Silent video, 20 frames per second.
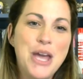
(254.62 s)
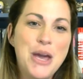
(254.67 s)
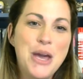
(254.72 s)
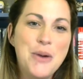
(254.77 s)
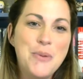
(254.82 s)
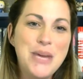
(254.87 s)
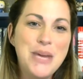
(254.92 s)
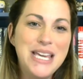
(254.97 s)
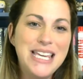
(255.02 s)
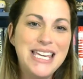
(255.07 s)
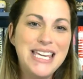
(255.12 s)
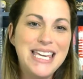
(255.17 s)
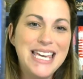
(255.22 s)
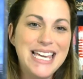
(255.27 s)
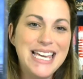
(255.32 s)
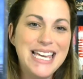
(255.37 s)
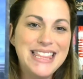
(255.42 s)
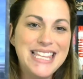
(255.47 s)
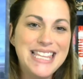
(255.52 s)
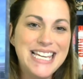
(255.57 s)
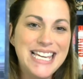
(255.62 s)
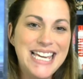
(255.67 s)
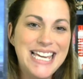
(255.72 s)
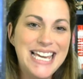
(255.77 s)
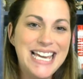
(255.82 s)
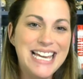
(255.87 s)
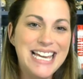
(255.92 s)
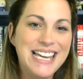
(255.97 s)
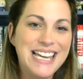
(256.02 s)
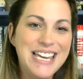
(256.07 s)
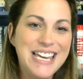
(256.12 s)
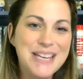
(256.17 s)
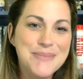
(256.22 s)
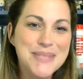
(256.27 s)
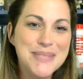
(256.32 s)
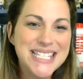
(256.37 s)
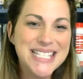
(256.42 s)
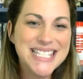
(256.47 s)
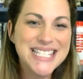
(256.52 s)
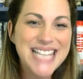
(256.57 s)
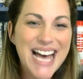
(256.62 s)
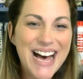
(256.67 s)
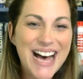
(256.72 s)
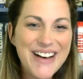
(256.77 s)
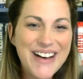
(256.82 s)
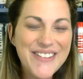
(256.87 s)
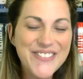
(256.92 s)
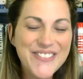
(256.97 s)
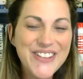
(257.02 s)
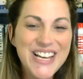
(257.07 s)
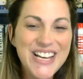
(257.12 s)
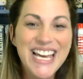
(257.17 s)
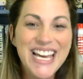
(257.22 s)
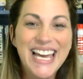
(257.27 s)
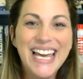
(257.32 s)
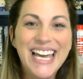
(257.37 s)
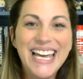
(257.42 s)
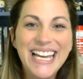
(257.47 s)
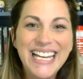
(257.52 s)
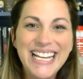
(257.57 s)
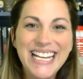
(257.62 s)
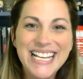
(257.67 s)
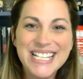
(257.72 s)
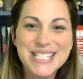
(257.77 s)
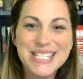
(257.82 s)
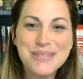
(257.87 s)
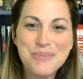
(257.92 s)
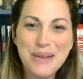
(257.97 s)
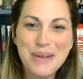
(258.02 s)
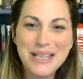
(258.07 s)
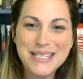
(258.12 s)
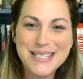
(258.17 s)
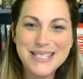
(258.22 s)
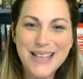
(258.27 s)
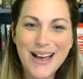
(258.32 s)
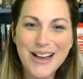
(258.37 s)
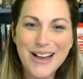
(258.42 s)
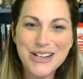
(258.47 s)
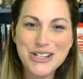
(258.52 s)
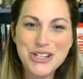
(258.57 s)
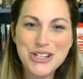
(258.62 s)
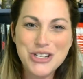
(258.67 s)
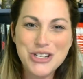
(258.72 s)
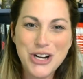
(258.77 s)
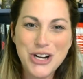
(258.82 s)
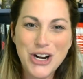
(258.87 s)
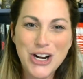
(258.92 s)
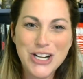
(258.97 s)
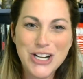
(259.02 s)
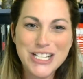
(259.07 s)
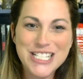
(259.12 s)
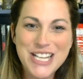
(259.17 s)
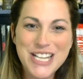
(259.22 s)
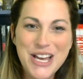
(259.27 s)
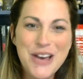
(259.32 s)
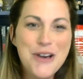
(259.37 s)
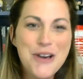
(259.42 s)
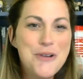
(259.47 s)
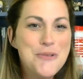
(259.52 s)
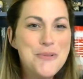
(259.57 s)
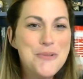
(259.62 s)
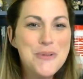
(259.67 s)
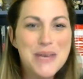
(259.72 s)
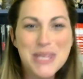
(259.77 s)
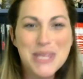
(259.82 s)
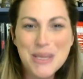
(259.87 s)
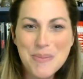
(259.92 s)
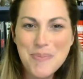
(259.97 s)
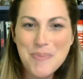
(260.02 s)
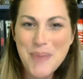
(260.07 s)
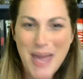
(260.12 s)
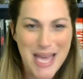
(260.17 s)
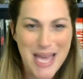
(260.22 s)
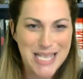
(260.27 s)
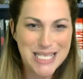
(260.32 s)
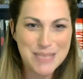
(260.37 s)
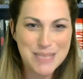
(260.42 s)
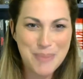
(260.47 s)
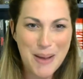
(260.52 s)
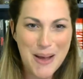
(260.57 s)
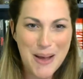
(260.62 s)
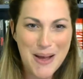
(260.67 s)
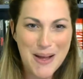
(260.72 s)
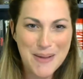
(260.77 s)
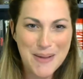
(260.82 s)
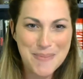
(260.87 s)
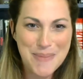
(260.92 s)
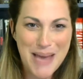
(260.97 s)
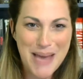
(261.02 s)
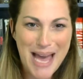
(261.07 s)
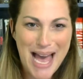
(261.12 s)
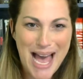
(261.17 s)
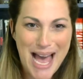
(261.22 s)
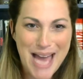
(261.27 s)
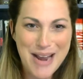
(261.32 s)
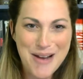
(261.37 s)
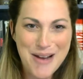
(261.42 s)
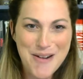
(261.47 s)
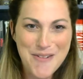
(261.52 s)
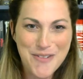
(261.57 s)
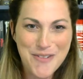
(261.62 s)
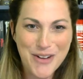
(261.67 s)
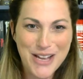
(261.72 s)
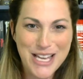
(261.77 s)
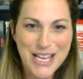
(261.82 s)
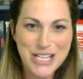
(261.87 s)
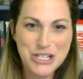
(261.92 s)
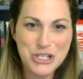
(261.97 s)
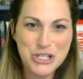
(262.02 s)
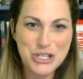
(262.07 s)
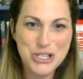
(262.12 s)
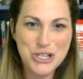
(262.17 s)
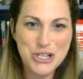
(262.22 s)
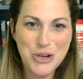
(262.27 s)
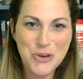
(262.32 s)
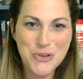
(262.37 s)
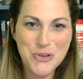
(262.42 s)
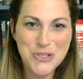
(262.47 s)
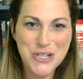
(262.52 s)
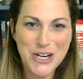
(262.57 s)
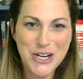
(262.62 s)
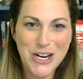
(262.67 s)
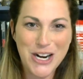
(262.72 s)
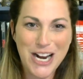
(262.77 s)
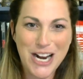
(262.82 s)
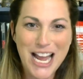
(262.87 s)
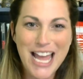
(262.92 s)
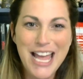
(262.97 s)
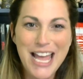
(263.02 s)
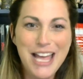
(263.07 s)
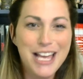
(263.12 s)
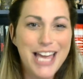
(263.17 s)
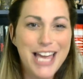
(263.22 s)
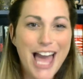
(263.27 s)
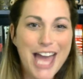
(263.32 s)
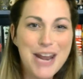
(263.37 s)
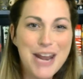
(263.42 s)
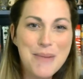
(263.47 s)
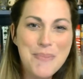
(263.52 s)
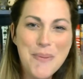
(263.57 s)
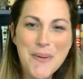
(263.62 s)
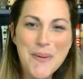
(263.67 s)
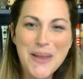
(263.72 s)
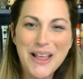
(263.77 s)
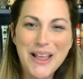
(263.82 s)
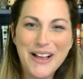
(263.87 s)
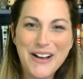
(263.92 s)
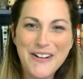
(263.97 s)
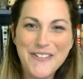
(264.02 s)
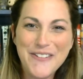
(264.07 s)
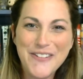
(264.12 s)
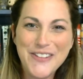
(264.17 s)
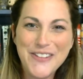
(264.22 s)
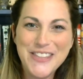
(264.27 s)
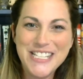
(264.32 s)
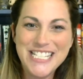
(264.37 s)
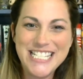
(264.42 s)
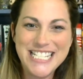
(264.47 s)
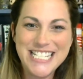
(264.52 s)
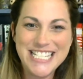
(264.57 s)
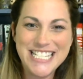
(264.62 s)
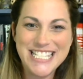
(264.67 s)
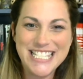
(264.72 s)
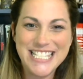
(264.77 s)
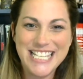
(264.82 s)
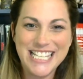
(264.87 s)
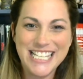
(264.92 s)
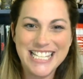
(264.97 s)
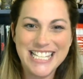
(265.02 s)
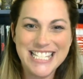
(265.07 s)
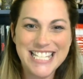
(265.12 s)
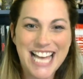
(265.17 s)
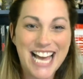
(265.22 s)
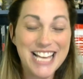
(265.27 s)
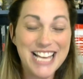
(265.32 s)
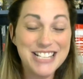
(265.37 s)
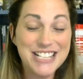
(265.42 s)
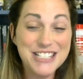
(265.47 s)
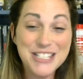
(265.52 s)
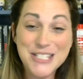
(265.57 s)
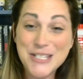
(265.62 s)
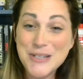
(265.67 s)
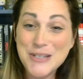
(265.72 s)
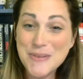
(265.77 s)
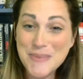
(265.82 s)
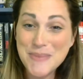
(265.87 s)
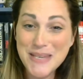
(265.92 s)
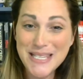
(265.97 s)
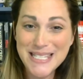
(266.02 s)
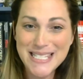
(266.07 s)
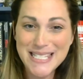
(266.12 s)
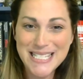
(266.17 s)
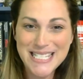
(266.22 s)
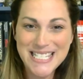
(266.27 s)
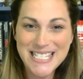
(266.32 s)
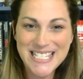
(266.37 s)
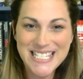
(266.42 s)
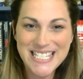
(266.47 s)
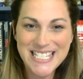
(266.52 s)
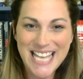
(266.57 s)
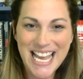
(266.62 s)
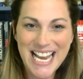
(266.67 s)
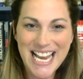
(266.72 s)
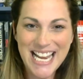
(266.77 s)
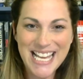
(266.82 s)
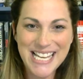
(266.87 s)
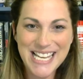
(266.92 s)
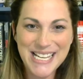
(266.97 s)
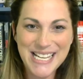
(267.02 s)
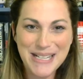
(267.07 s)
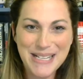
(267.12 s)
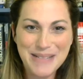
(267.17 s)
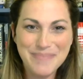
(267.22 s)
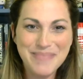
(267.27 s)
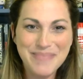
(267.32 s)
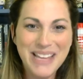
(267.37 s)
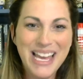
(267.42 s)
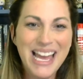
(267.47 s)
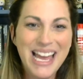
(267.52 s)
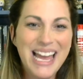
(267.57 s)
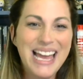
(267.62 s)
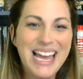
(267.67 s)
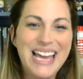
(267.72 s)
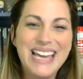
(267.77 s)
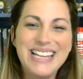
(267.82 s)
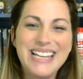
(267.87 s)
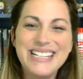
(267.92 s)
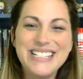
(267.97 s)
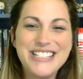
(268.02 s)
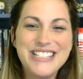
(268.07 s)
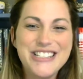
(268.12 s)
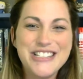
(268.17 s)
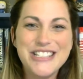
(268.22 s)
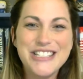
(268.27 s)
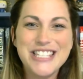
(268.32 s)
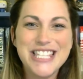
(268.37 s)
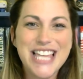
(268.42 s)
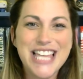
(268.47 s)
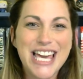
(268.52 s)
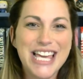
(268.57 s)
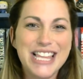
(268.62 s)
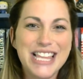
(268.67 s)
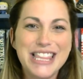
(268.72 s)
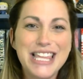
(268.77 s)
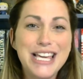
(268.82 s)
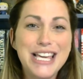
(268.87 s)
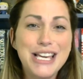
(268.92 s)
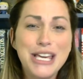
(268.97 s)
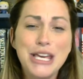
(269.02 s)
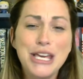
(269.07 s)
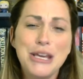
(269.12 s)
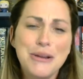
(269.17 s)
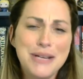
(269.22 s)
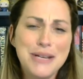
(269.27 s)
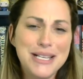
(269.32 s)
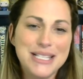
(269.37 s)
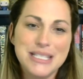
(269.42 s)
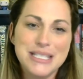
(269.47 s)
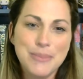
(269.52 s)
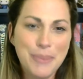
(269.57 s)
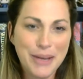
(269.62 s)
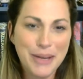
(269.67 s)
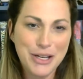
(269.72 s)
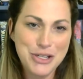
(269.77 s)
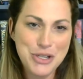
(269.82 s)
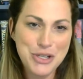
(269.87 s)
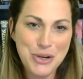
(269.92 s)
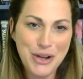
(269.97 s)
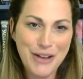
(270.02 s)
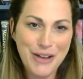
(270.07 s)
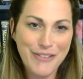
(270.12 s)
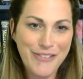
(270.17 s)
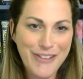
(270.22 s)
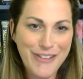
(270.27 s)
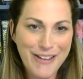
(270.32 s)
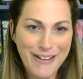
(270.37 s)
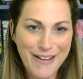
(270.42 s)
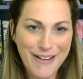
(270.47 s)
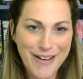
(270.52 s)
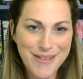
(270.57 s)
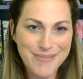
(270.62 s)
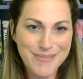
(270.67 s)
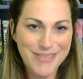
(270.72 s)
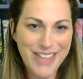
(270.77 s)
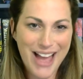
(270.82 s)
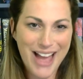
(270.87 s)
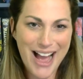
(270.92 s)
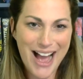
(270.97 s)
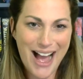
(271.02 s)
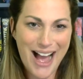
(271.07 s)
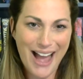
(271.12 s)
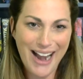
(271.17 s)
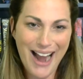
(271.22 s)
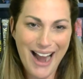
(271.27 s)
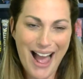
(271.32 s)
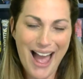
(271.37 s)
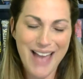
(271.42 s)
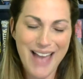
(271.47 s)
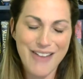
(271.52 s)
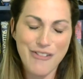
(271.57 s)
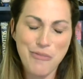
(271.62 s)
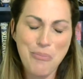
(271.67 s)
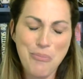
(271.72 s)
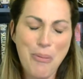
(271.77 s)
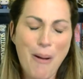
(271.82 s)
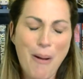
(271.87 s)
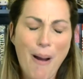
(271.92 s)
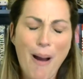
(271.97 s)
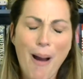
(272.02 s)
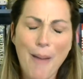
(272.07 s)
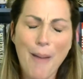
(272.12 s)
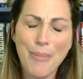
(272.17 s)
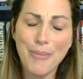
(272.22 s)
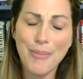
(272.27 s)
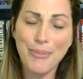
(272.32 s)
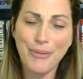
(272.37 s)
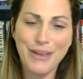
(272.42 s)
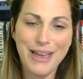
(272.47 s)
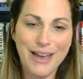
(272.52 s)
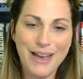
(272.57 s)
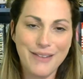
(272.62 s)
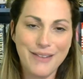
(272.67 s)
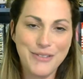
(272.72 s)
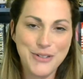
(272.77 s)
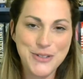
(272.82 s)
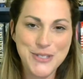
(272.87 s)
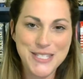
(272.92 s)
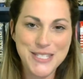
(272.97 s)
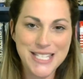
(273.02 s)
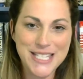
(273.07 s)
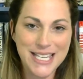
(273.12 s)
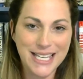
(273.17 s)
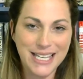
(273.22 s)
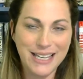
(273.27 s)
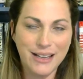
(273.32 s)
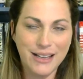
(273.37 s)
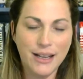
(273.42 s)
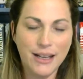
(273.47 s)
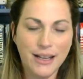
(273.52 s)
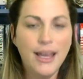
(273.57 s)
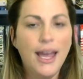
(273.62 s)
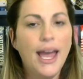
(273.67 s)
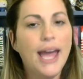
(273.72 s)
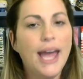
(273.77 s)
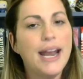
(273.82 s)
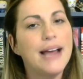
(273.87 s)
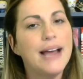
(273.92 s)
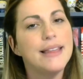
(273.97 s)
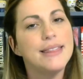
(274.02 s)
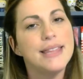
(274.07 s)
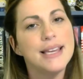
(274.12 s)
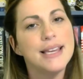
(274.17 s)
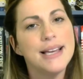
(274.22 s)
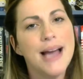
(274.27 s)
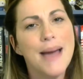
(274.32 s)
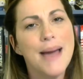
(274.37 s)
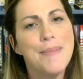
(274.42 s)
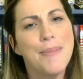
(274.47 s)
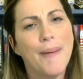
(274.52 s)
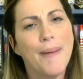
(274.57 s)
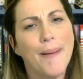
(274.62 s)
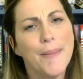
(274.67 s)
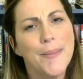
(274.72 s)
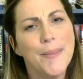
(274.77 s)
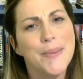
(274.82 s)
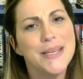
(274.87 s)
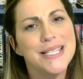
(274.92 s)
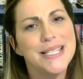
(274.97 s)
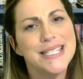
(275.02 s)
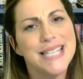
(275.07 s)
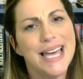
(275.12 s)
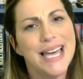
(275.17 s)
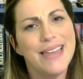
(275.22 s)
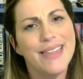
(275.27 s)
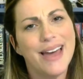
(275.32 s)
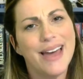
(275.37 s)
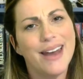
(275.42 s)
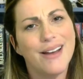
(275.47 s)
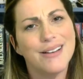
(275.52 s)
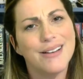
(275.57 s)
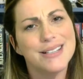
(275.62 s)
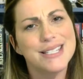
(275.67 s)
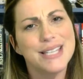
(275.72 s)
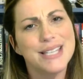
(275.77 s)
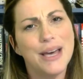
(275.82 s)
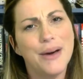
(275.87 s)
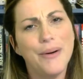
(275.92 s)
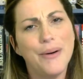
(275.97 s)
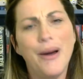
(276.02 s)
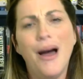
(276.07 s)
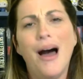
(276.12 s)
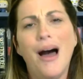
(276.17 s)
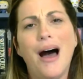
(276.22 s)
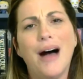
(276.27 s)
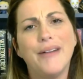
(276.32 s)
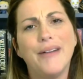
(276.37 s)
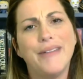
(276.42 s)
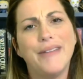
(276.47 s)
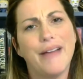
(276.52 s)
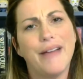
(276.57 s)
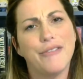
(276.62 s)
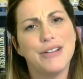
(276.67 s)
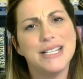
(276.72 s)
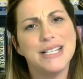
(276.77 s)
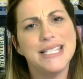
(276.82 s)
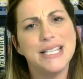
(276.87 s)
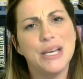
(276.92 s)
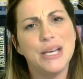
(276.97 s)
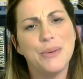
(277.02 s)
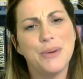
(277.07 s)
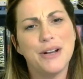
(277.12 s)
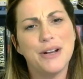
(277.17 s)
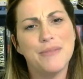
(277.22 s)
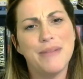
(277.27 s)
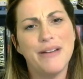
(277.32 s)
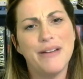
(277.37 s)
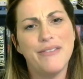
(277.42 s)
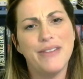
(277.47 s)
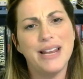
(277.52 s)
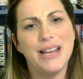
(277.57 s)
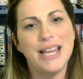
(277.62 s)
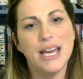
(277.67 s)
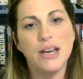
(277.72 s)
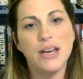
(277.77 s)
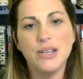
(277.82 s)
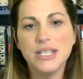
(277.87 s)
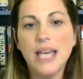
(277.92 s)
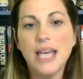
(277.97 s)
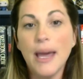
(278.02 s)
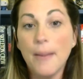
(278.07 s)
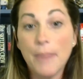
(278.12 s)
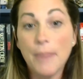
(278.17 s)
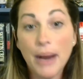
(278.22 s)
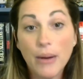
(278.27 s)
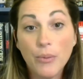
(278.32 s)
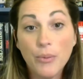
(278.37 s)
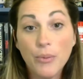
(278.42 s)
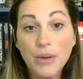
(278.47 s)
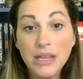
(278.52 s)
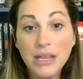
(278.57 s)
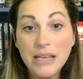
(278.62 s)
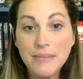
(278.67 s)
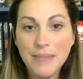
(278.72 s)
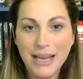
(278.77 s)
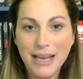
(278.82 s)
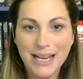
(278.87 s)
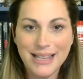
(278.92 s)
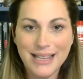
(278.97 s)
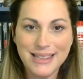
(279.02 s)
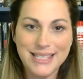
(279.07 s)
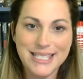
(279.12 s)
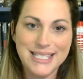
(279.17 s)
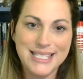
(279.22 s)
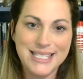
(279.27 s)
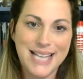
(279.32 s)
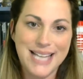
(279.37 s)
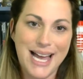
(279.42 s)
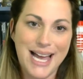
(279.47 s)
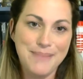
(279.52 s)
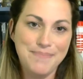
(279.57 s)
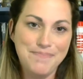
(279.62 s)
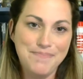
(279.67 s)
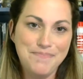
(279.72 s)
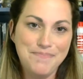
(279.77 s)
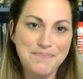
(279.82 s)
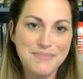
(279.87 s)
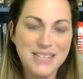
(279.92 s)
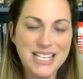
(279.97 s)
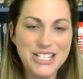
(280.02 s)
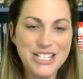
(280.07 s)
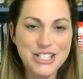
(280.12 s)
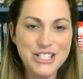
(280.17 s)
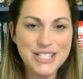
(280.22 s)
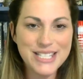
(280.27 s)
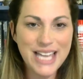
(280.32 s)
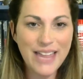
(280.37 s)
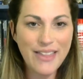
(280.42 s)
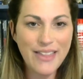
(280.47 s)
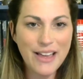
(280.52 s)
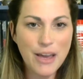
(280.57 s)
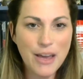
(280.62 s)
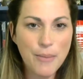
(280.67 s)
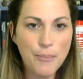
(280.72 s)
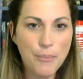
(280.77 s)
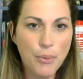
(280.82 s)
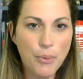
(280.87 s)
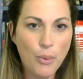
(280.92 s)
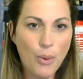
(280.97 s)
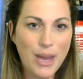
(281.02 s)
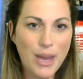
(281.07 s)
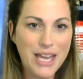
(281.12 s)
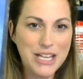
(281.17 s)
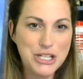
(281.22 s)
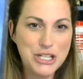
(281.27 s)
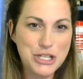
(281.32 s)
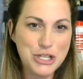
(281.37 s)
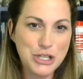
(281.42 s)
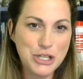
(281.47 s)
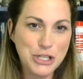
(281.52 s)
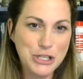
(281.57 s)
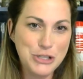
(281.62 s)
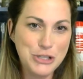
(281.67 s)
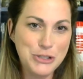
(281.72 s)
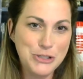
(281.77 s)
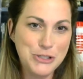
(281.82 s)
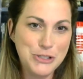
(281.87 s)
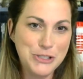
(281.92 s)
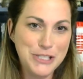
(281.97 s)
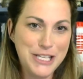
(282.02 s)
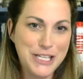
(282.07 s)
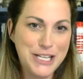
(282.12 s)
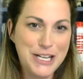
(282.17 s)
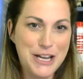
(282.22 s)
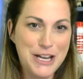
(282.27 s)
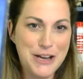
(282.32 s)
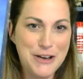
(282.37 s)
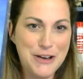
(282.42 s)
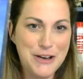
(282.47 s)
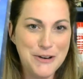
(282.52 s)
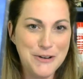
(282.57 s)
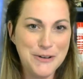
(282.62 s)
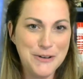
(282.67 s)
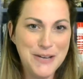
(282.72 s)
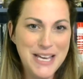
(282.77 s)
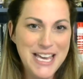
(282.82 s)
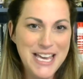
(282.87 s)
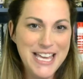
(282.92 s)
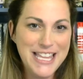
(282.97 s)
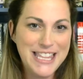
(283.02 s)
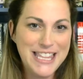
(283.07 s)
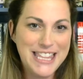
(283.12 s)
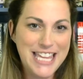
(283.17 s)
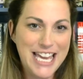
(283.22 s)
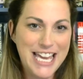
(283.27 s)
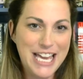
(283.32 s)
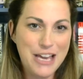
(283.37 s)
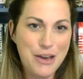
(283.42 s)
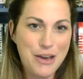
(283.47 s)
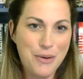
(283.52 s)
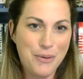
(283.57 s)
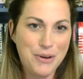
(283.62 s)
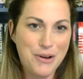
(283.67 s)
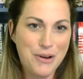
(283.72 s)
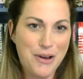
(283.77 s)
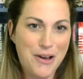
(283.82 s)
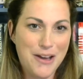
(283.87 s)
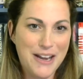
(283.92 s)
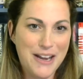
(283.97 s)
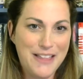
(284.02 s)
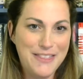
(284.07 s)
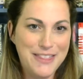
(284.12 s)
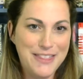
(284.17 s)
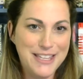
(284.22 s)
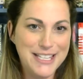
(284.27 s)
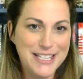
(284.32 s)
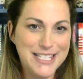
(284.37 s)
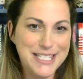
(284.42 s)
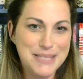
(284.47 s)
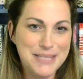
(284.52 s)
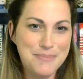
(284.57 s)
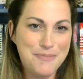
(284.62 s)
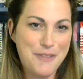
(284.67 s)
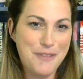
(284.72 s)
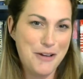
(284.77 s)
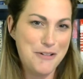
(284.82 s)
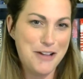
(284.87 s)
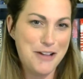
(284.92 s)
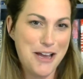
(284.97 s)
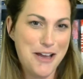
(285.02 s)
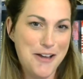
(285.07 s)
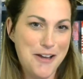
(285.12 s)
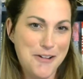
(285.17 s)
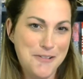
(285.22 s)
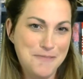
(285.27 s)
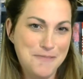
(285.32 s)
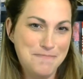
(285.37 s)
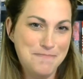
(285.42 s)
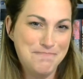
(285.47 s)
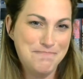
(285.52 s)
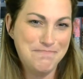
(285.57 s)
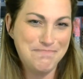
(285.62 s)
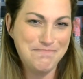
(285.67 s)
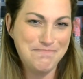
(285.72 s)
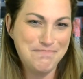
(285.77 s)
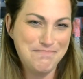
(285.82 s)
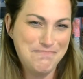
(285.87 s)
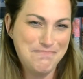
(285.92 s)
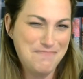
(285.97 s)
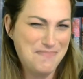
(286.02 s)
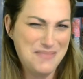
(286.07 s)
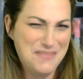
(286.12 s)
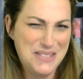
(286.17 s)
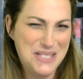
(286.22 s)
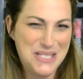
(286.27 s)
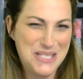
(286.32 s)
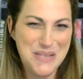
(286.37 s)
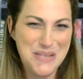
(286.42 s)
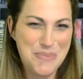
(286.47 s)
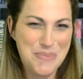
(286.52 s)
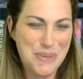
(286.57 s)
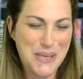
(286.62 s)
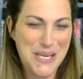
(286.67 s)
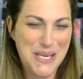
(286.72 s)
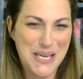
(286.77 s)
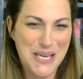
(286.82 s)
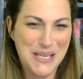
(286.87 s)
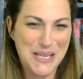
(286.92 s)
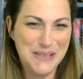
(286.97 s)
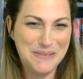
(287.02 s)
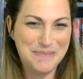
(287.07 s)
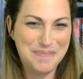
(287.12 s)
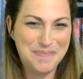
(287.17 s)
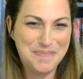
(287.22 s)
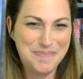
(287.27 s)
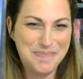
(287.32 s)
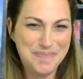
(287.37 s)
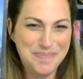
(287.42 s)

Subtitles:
we get the King himself in his Red Sox shirt with a baseball bat over his shoulder, kind of pointing off in the distance. I assume he's in stadium. It is just like the cutest picture of him that I've probably ever seen. And I think I probably say that also on every single one of my videos, but I really mean it this time. He's just got like a boyish little, thing going on in this photo. Super cute.